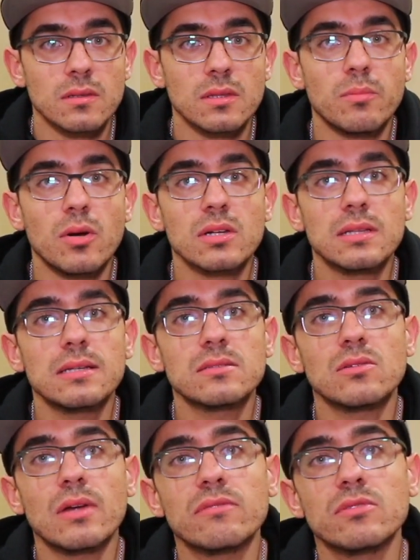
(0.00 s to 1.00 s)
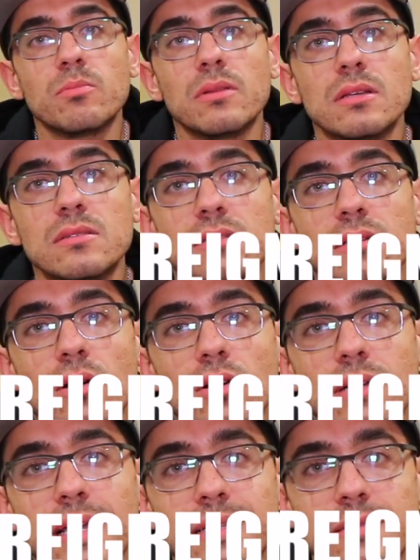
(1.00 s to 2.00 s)
The Barclays Arrival Plus
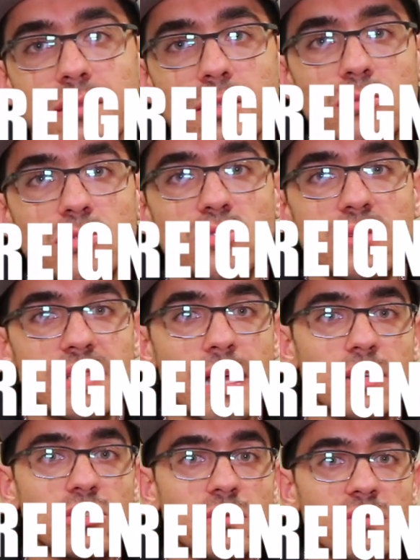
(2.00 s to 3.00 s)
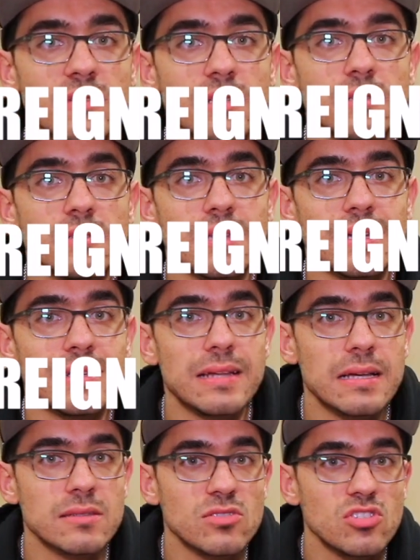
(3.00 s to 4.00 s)
card has 0 transaction fees and it
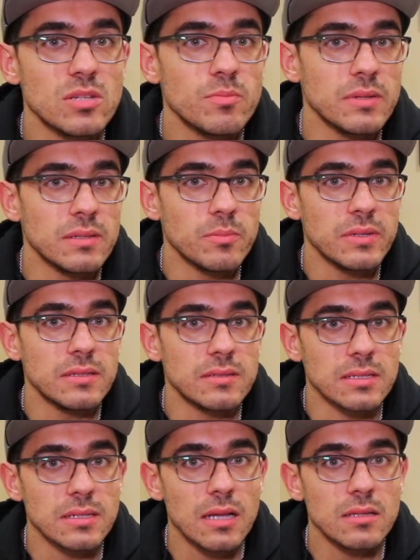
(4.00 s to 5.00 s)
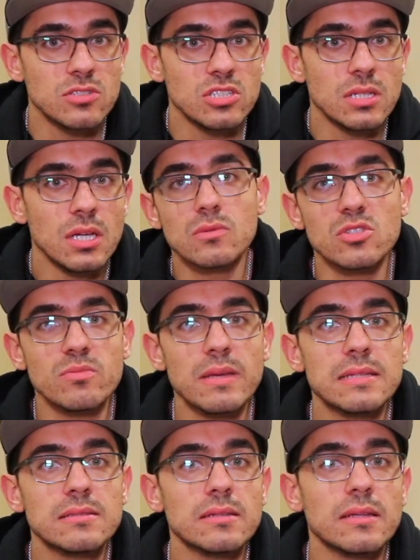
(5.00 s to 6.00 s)
has chip and PIN technology, which
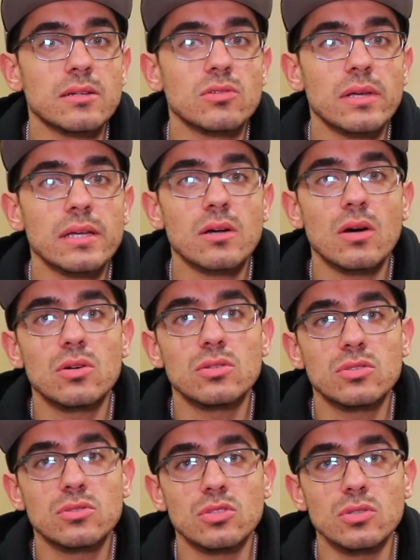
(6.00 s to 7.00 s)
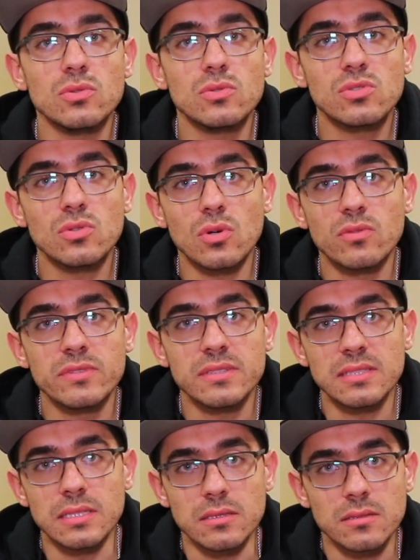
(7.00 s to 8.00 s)
makes it a great card to use
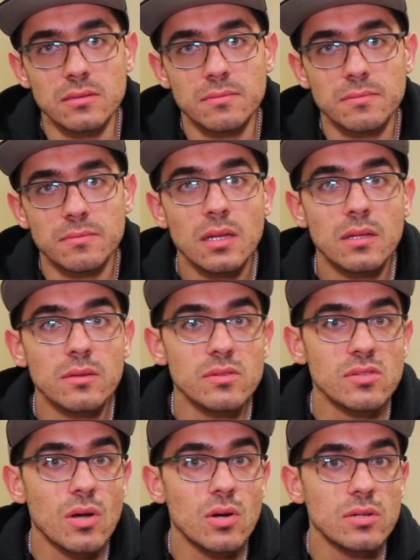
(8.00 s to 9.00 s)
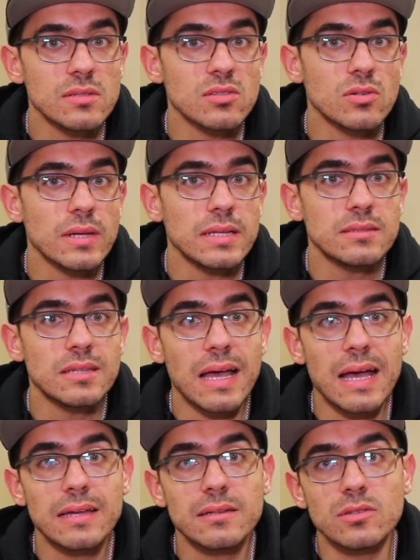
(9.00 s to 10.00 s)
overseas. This card is great to
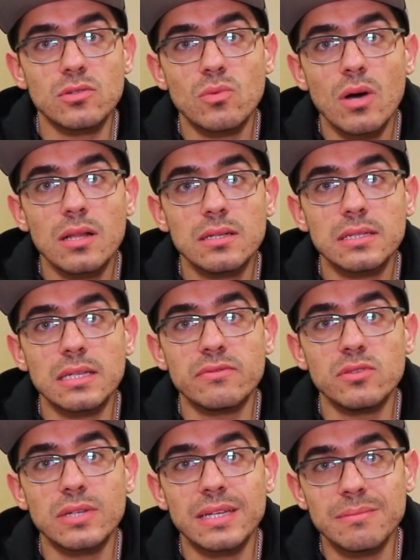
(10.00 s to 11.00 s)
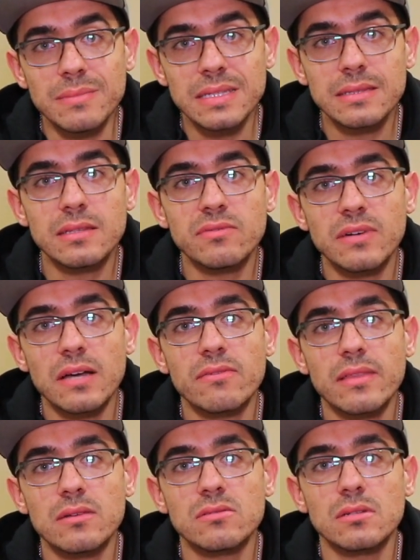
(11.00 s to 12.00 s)
add in your wallet if you can meet the
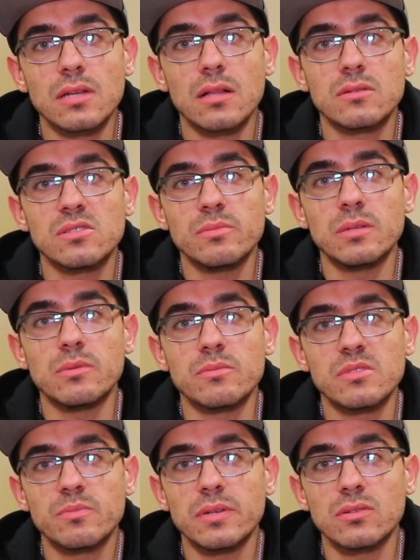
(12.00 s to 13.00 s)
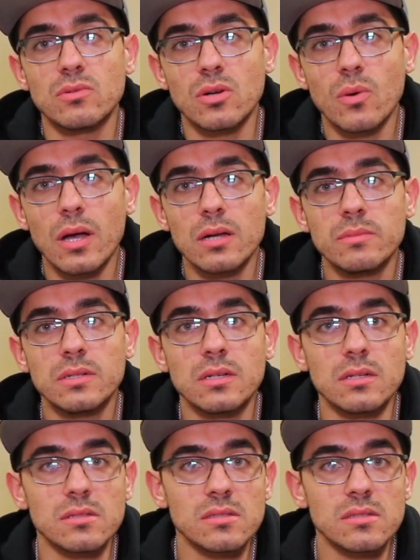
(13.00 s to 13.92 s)
$5,000 minimum spend requirement on